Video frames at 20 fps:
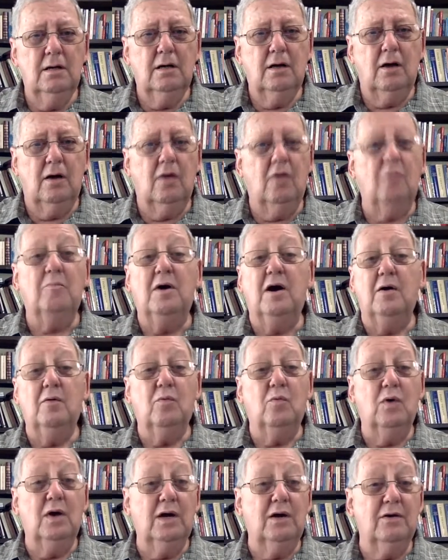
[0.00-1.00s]
All my
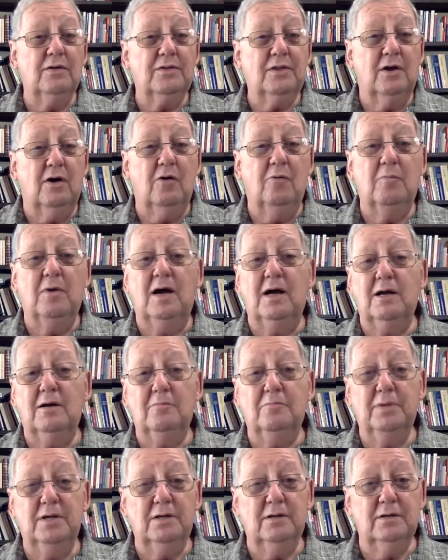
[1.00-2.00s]
wealth, all my
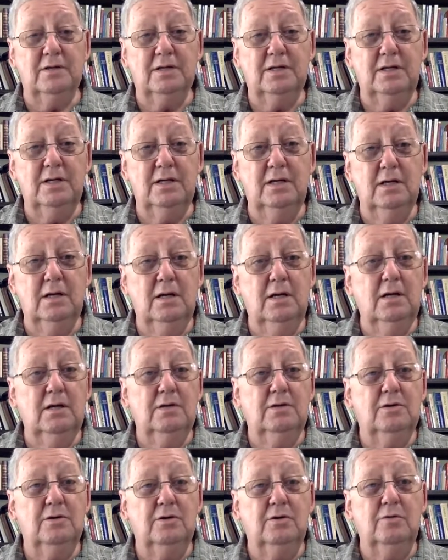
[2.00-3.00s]
ability
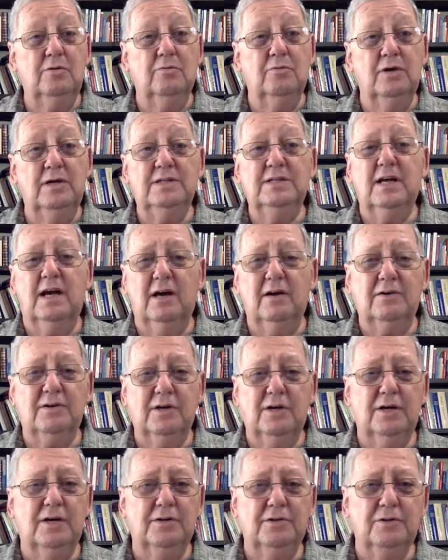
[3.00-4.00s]
to reach out
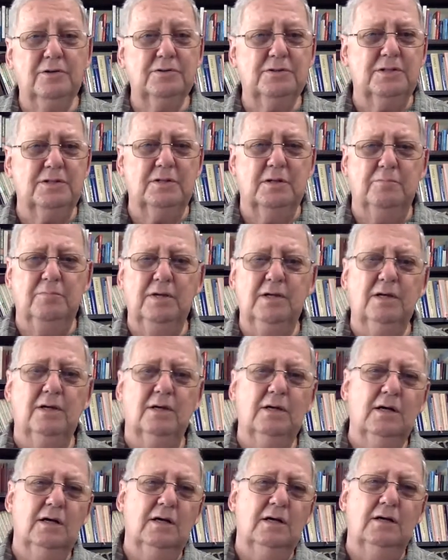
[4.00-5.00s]
to others and to be
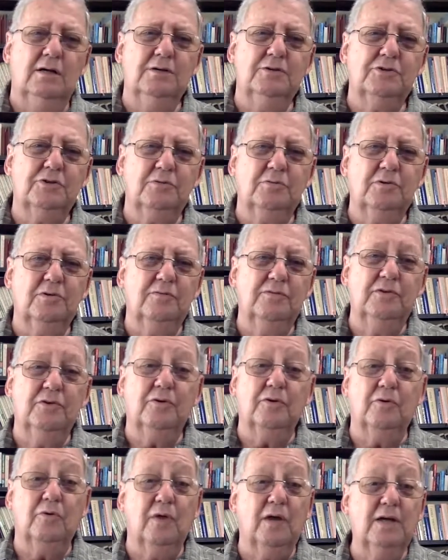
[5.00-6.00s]
an instrument of your
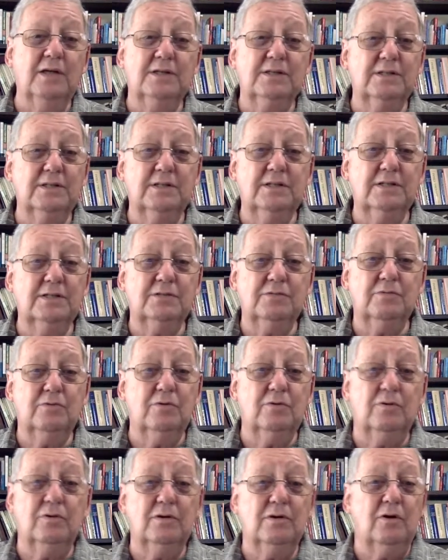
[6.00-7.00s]
grace in this
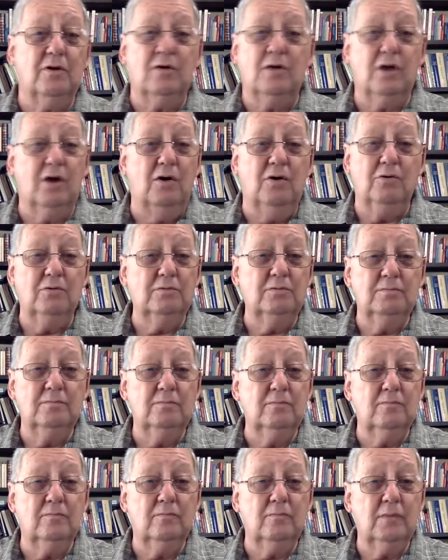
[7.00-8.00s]
world are gone.
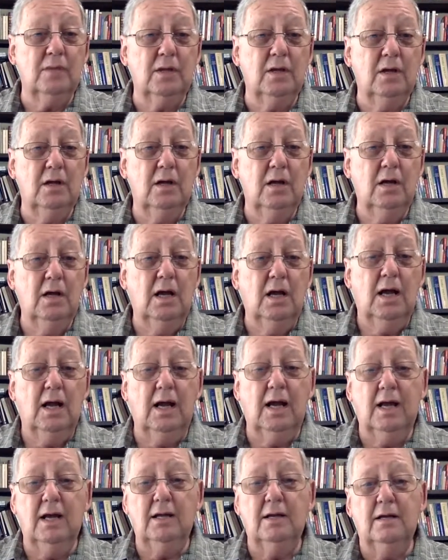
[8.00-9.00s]

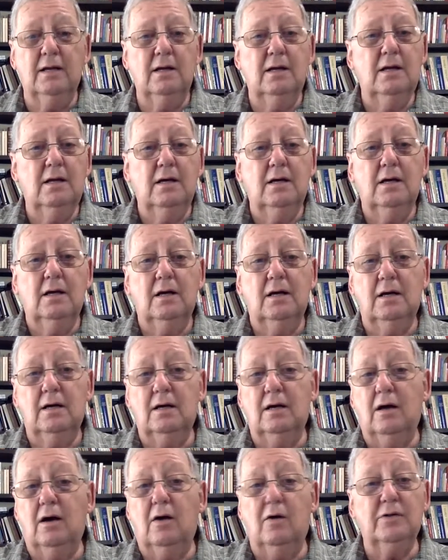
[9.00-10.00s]
And
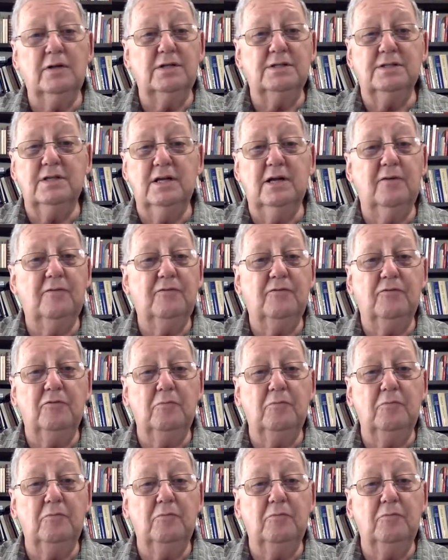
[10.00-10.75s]
all that's left for